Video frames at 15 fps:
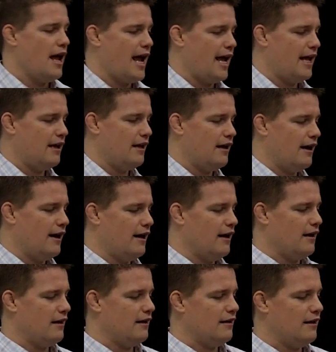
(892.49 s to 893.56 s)
And
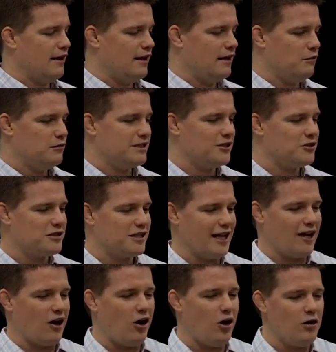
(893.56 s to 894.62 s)
it was interesting,
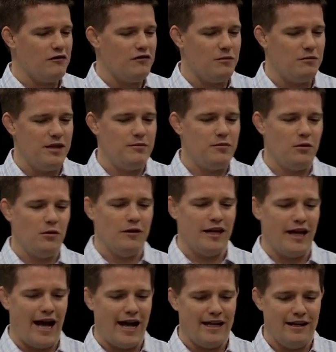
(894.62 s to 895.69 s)
like all of the people
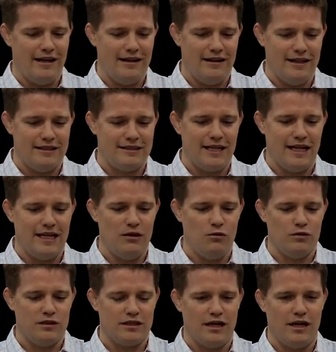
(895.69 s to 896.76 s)
that said
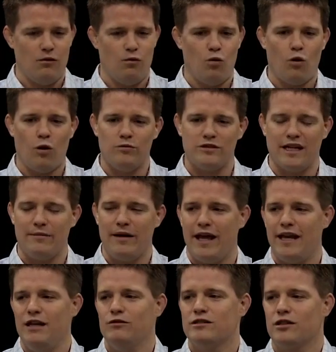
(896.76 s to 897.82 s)
he was warm was like,
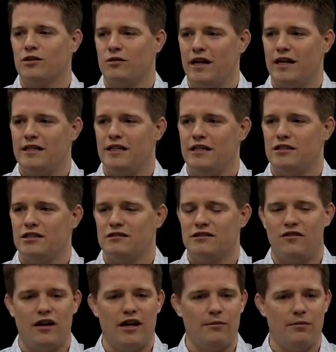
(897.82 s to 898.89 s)
man, he was a great teacher.
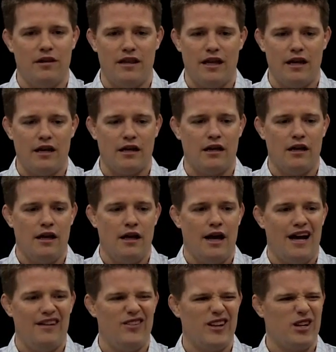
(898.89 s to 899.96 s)
He's very empathetic.
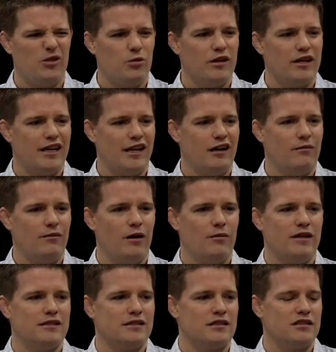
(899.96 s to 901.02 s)
I feel like he really cared
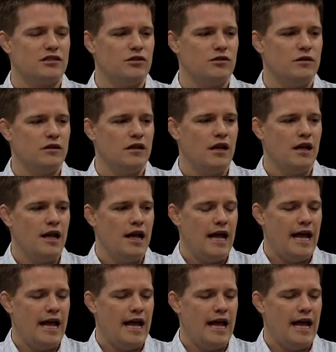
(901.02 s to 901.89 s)
about me as a student.